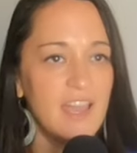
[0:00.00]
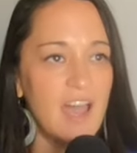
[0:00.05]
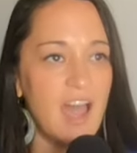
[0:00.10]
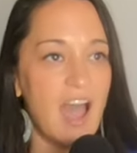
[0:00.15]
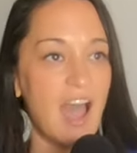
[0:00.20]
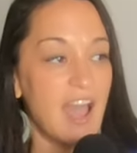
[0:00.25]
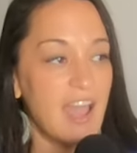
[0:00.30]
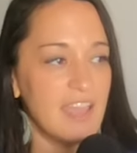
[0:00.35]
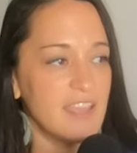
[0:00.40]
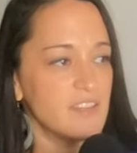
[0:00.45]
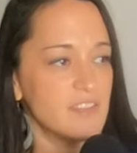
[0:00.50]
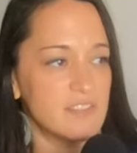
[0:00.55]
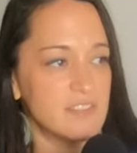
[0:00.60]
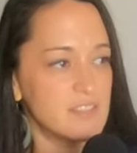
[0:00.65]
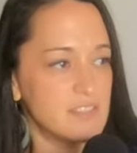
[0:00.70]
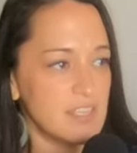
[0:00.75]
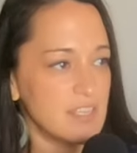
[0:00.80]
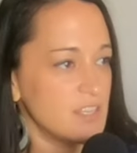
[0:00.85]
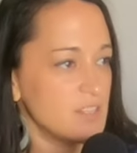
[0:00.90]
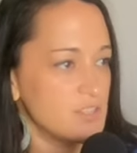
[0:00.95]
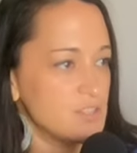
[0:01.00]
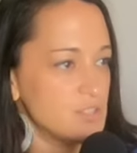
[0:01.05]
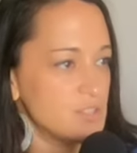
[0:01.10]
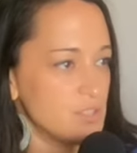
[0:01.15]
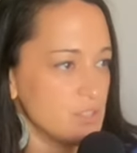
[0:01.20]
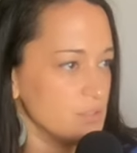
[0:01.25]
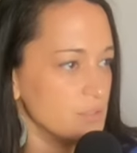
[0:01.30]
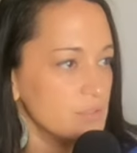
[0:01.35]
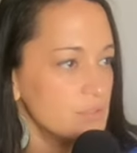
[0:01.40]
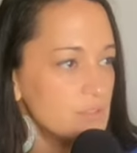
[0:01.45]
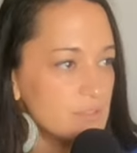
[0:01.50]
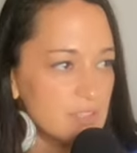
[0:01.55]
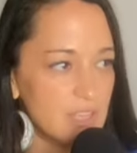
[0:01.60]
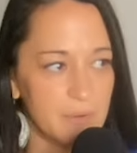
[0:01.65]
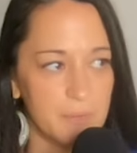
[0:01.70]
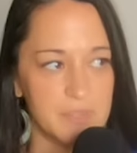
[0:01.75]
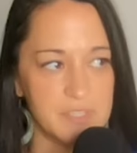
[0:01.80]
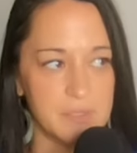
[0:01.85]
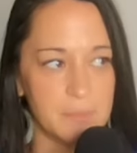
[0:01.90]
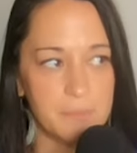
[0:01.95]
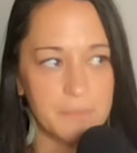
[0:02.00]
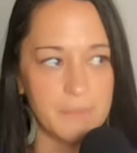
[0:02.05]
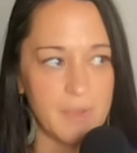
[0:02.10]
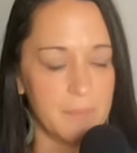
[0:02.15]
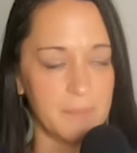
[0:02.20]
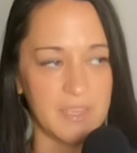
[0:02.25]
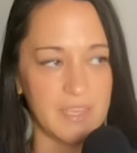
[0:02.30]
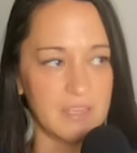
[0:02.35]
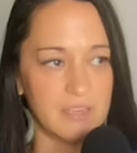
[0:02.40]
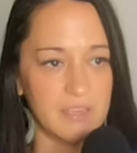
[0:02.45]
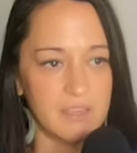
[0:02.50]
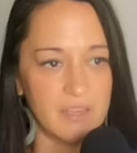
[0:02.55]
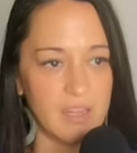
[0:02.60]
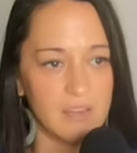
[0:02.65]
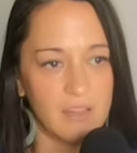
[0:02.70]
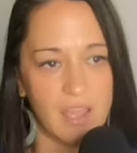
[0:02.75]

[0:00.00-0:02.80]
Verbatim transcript: I did too. There was a I mean,